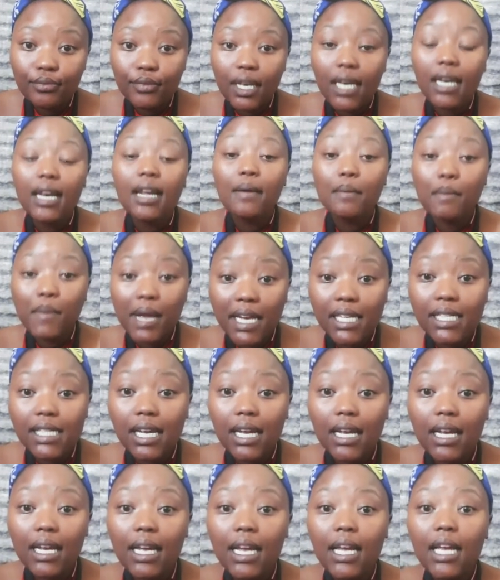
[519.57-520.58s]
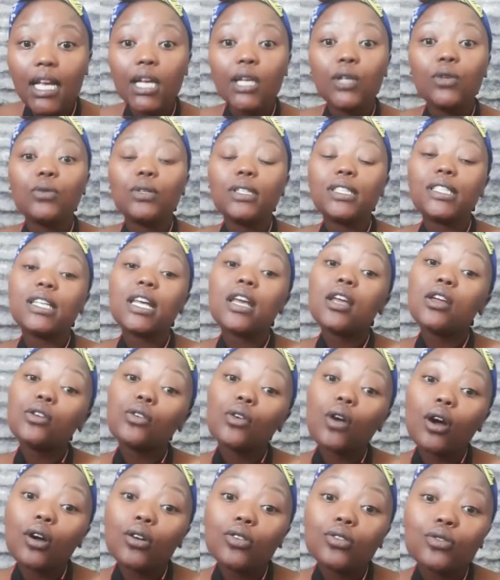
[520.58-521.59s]
likubiza it will take
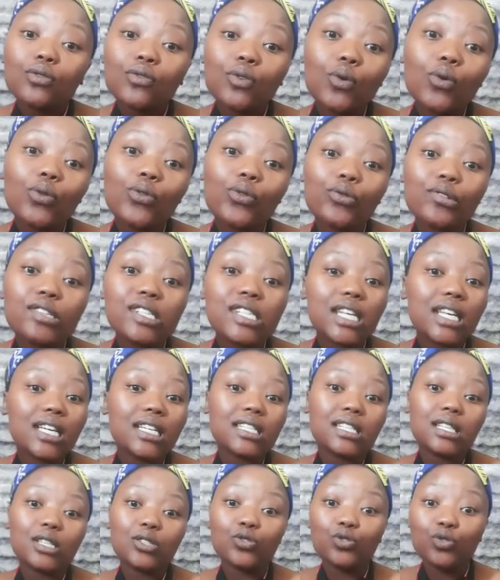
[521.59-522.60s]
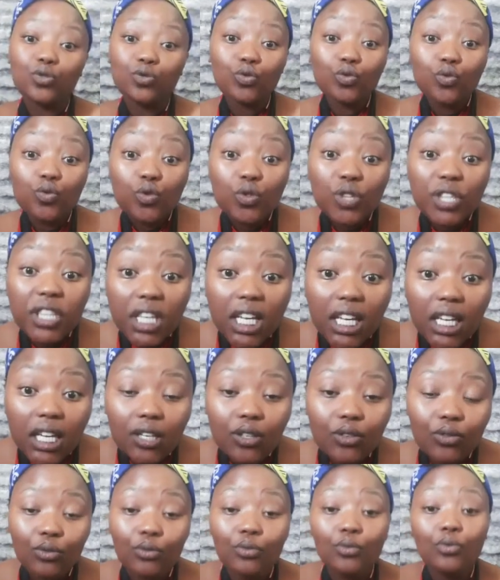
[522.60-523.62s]
you out of all those things that you
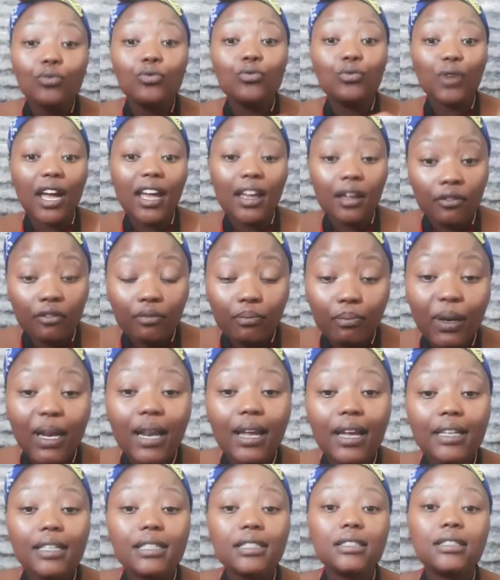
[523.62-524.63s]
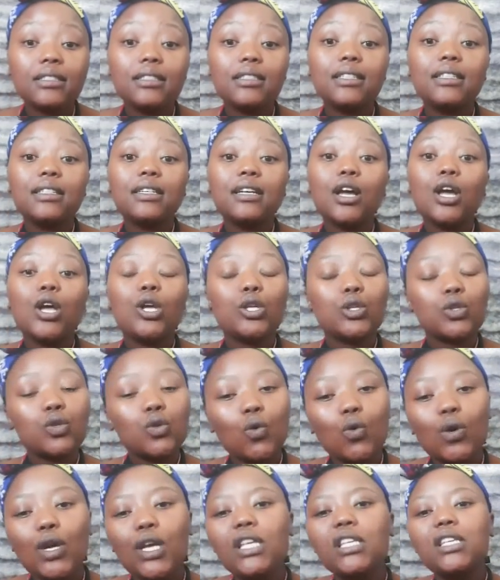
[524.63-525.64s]
think you have planned
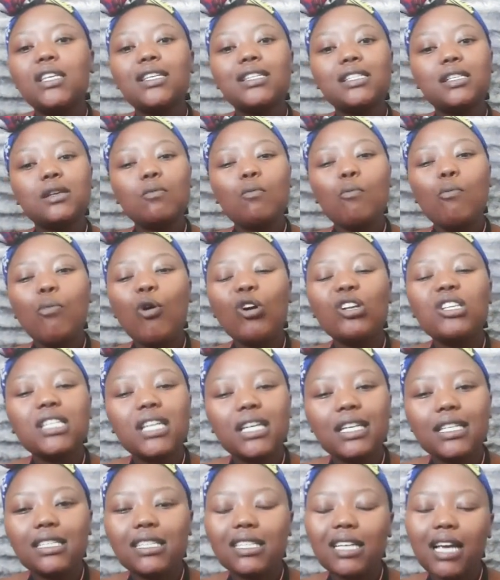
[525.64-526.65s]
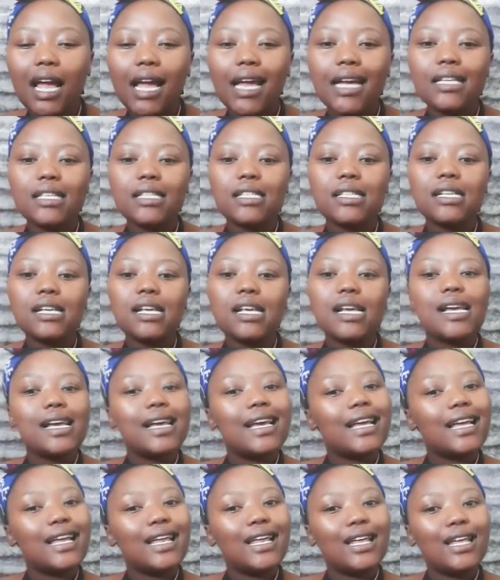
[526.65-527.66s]
so it is important guys
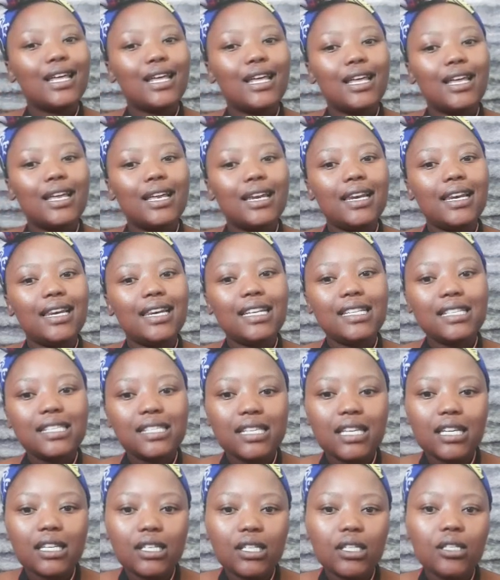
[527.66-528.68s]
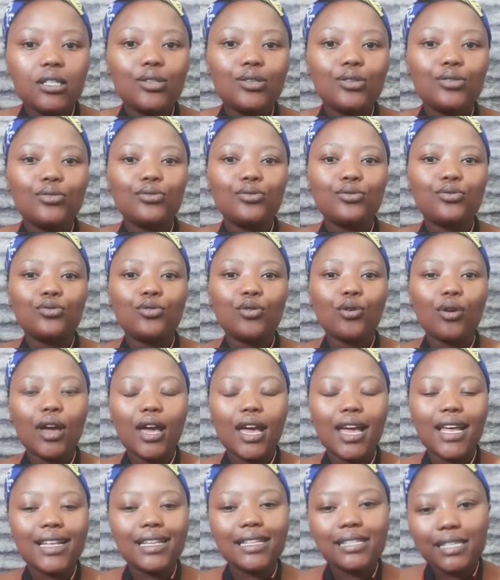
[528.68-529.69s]
listen to your
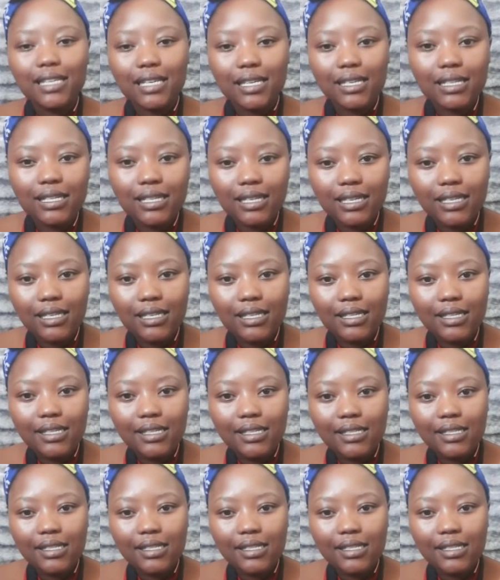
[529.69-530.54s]
ancestors